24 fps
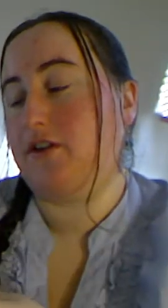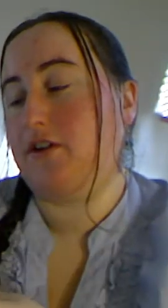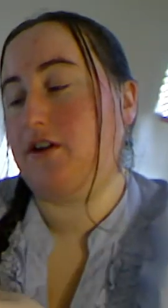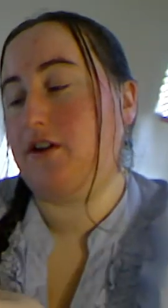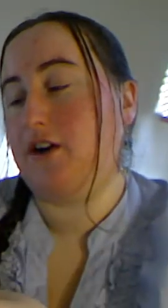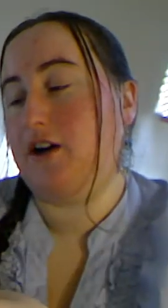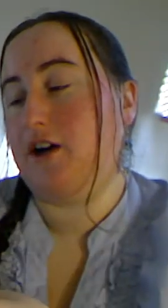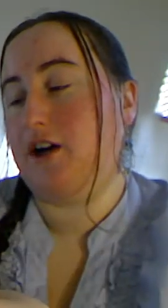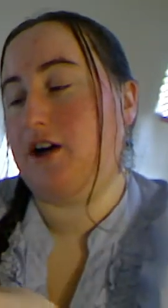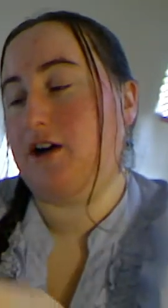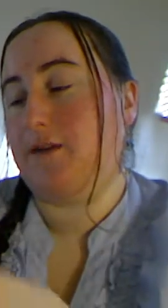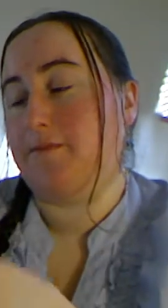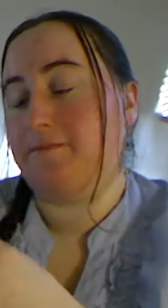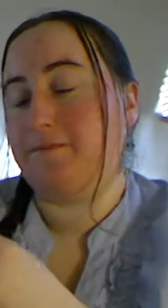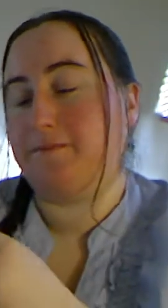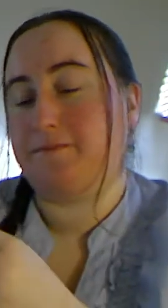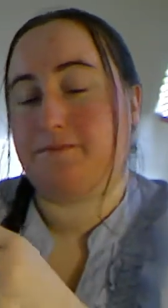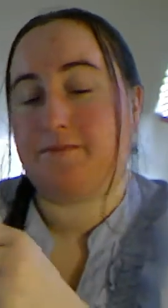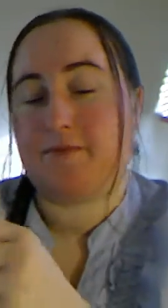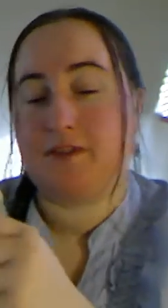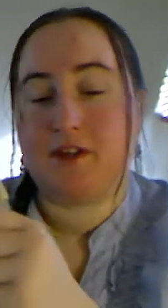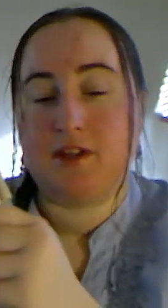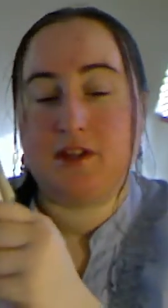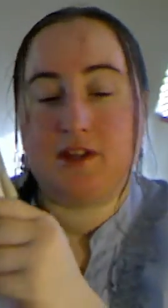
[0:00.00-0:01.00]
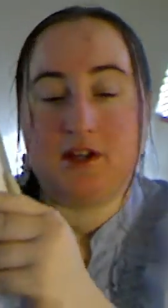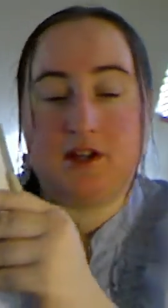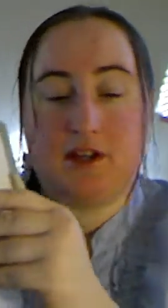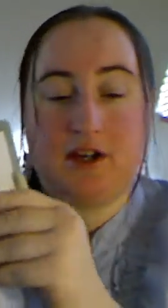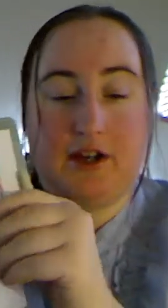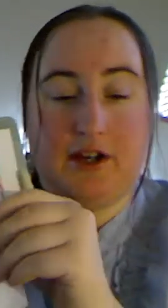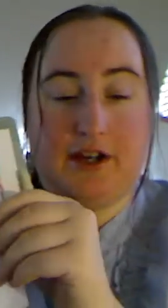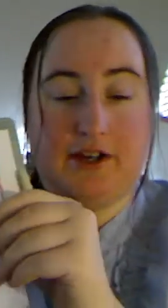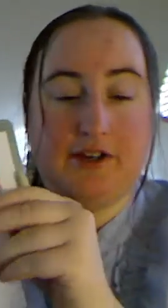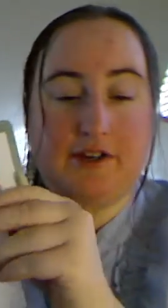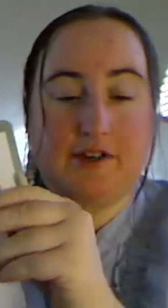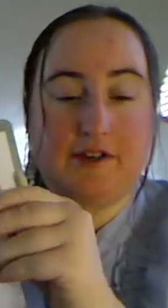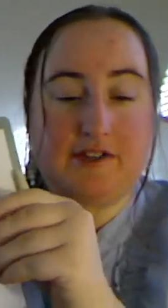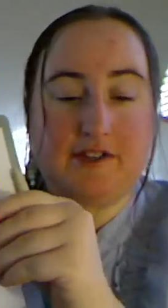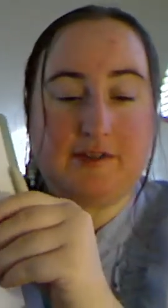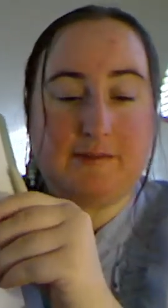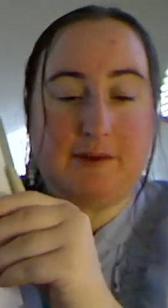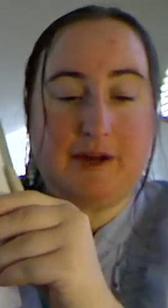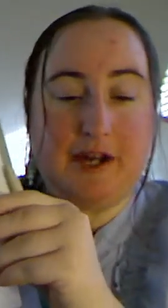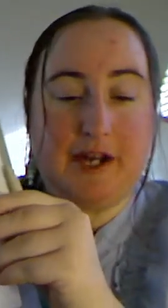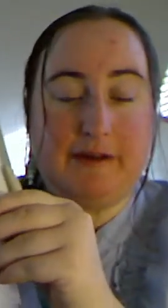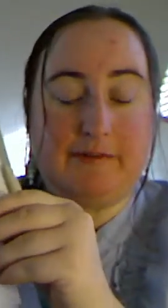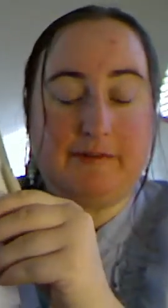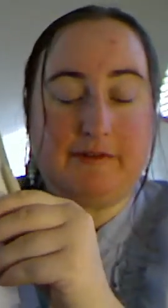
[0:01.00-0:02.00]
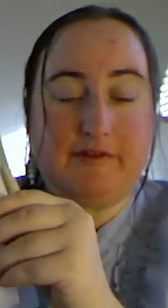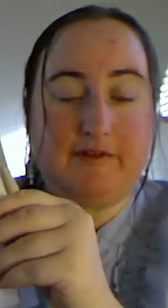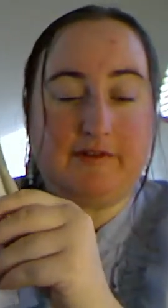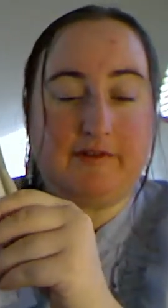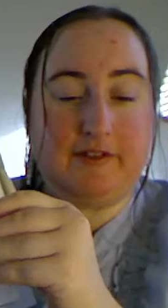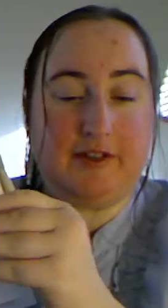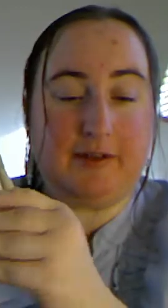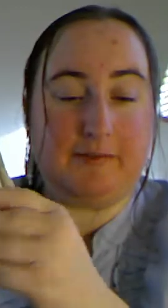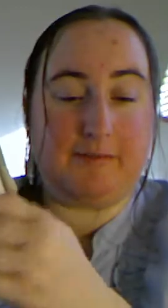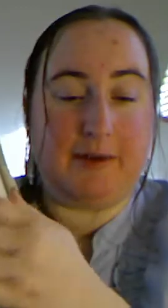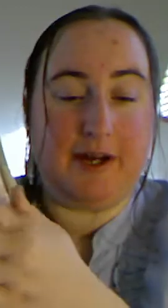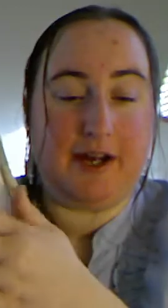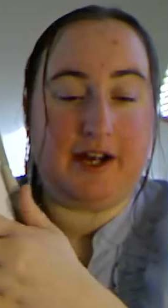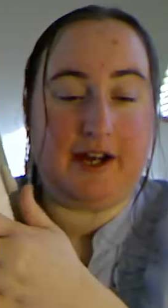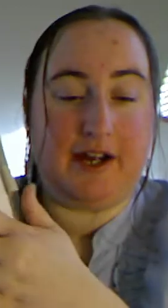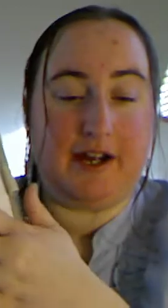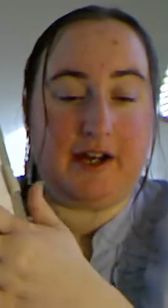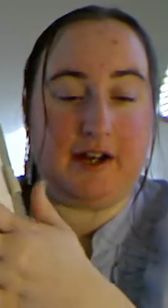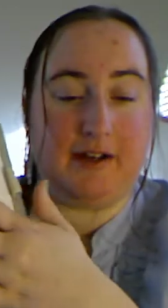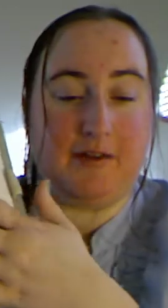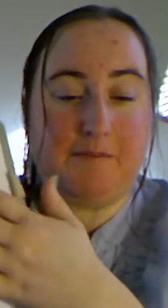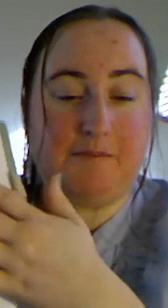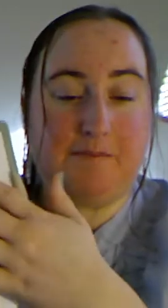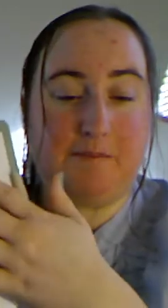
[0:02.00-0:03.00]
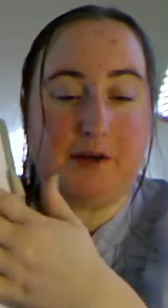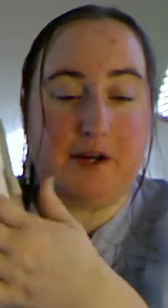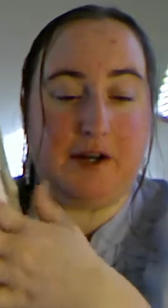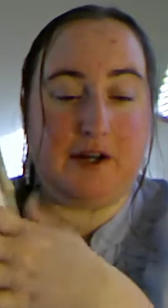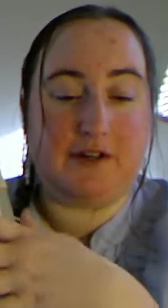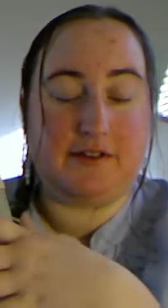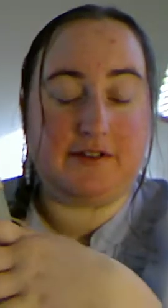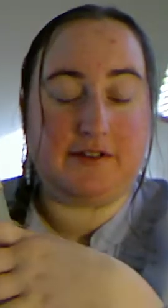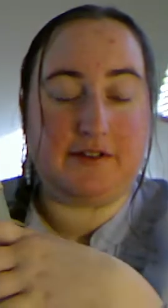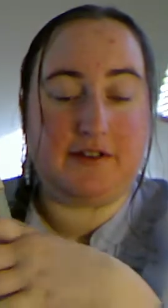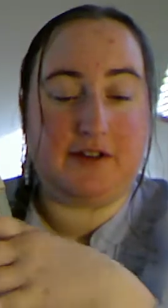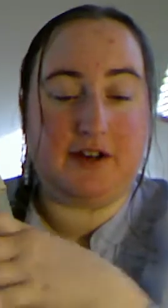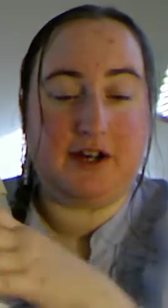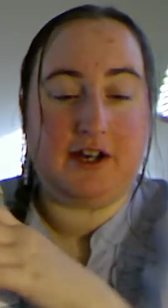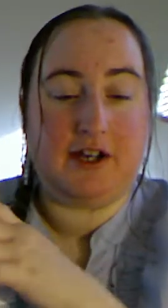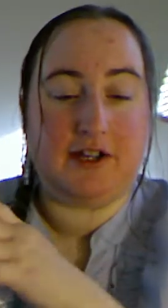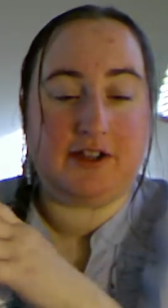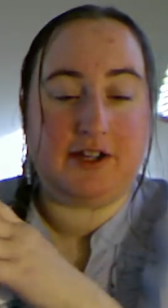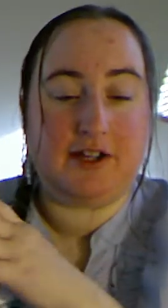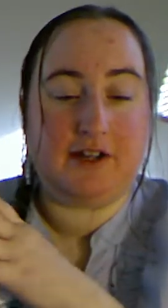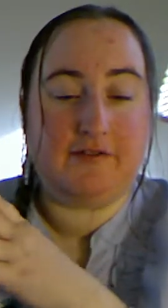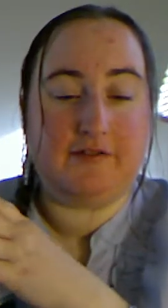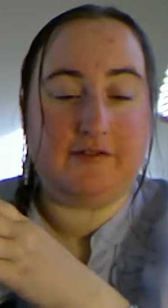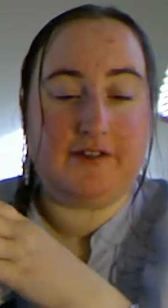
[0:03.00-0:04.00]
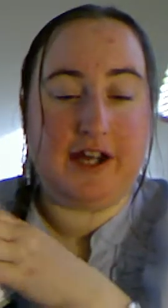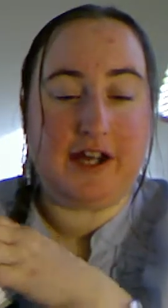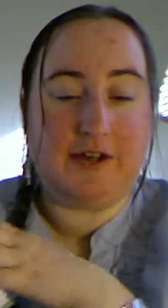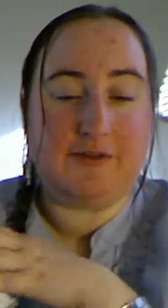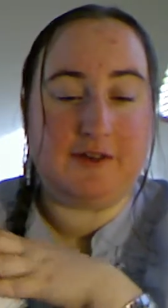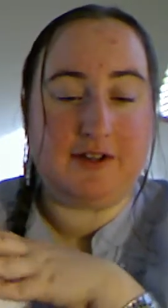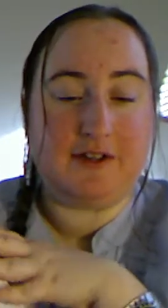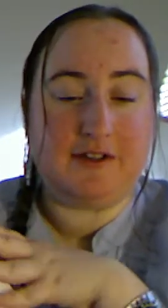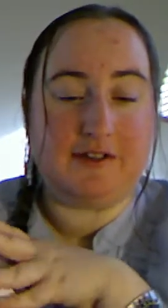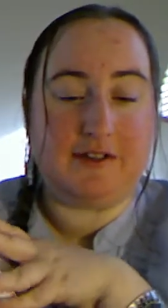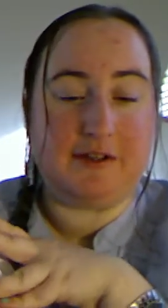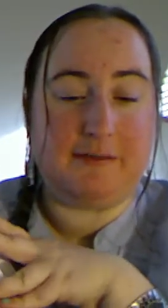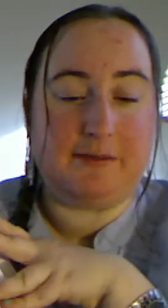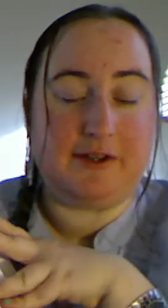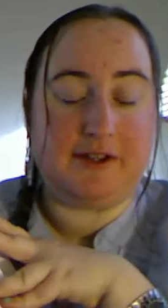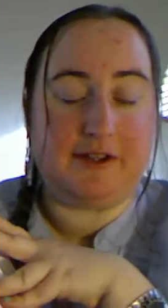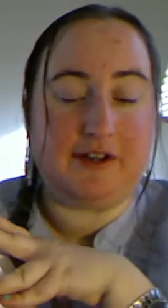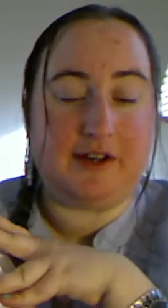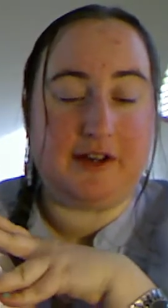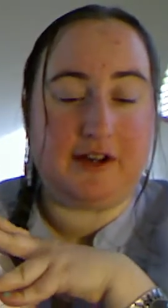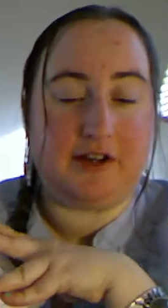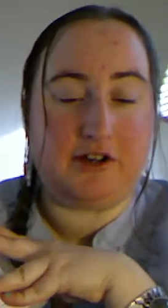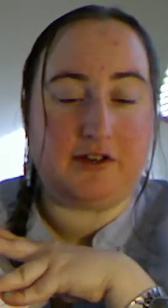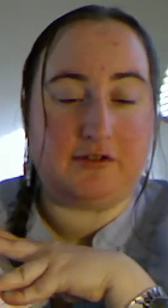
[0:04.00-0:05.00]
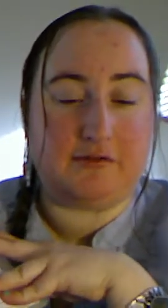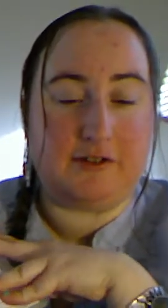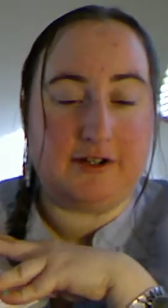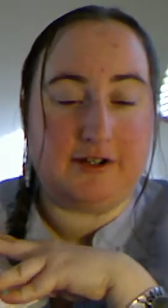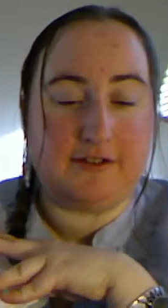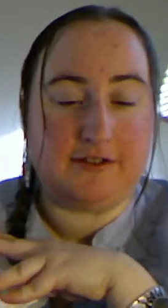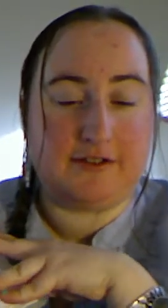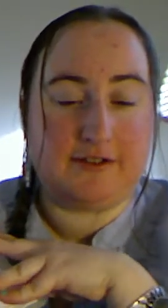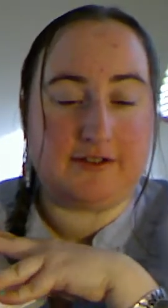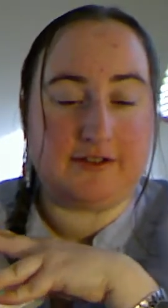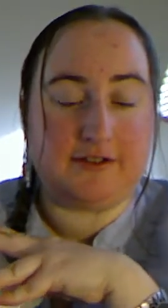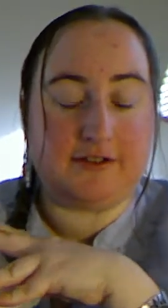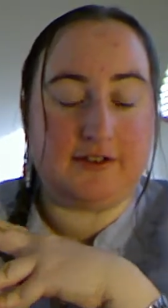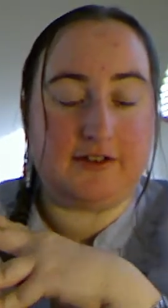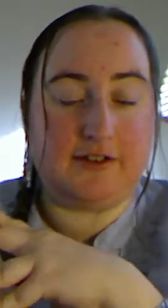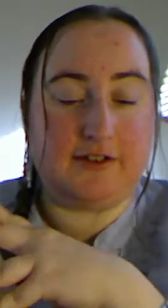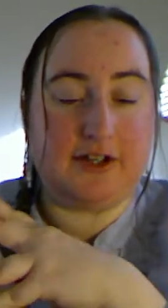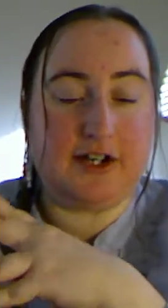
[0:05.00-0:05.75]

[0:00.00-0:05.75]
I used the paper from the back, but I loved having something that I could rest it on.